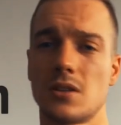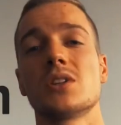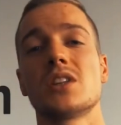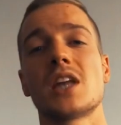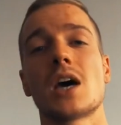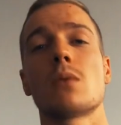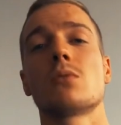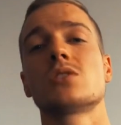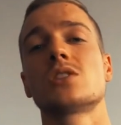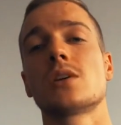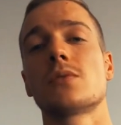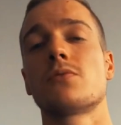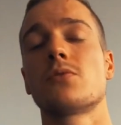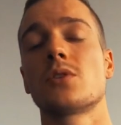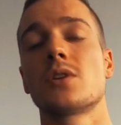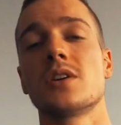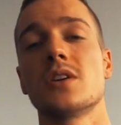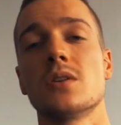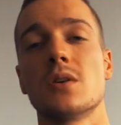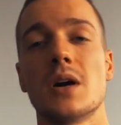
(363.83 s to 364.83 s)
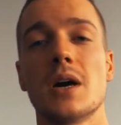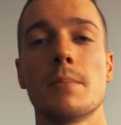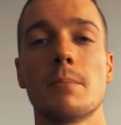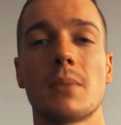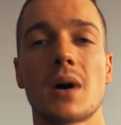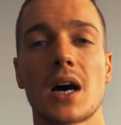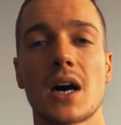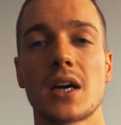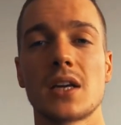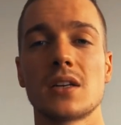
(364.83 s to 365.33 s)
But that was it for the
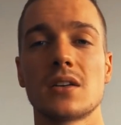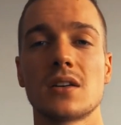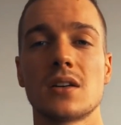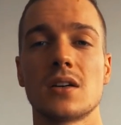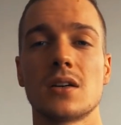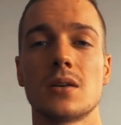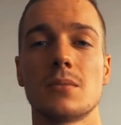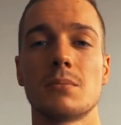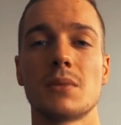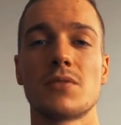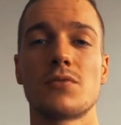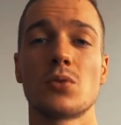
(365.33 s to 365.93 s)
Yohimbine.